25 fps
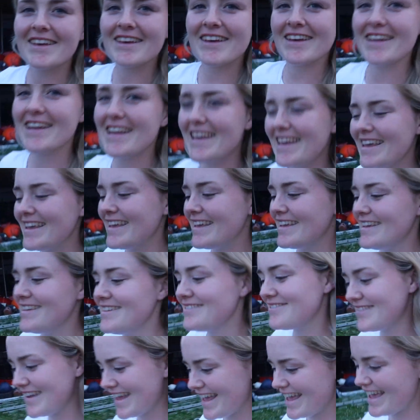Good
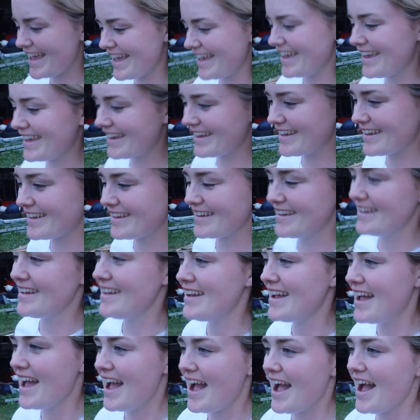
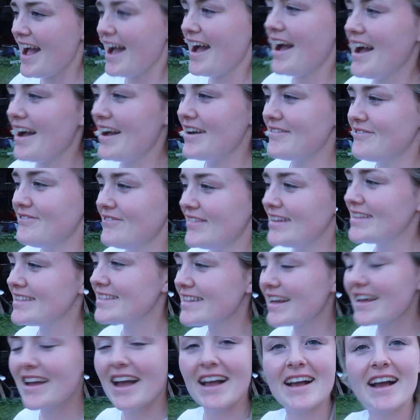evening. When
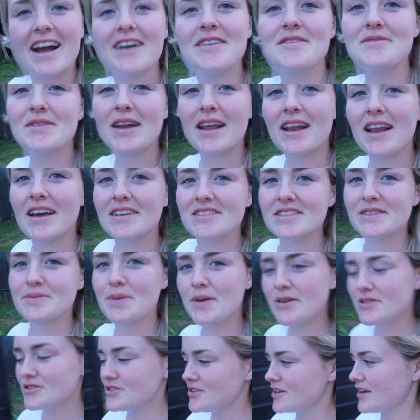did I can't remember when I last
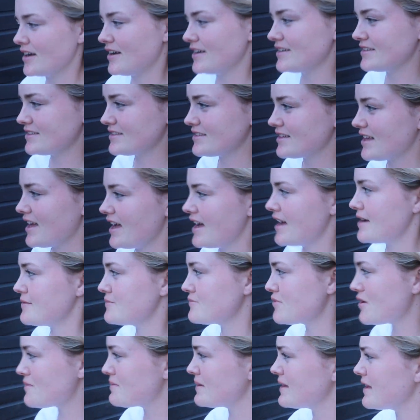spoke to you guys.
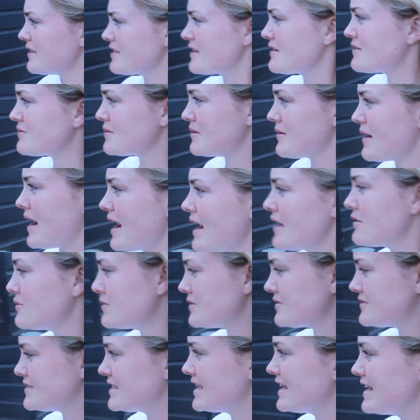Probably I think when we were out
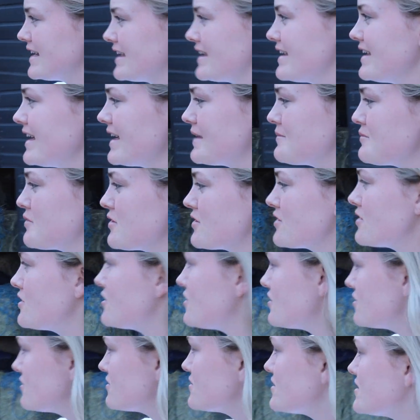with Tilly. Hey
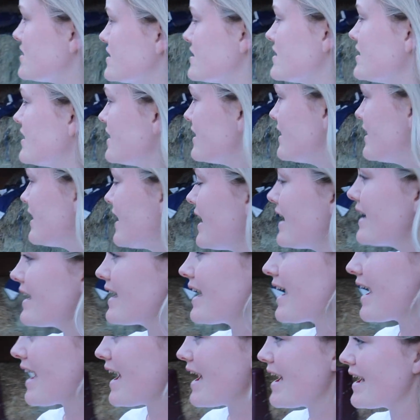Brockles. Hey
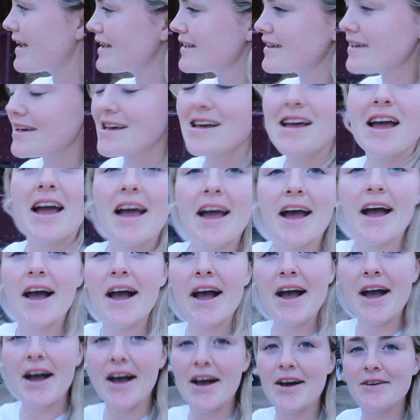gang.
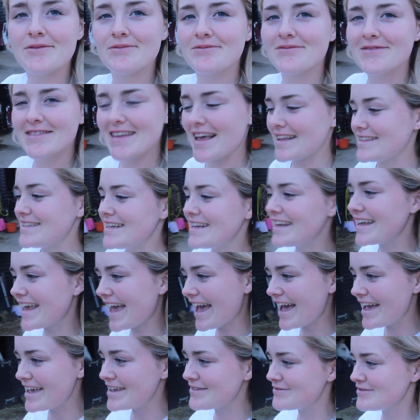Yeah, Tilly
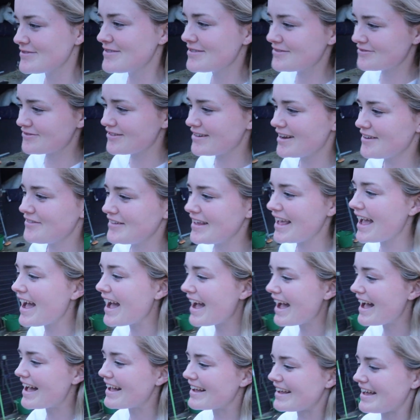came, we went for a lovely
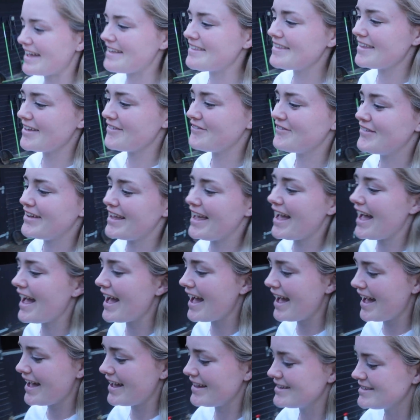hack, and then we
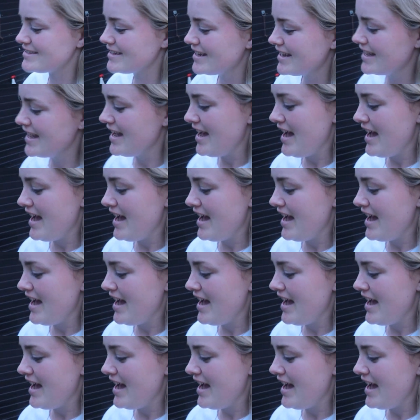had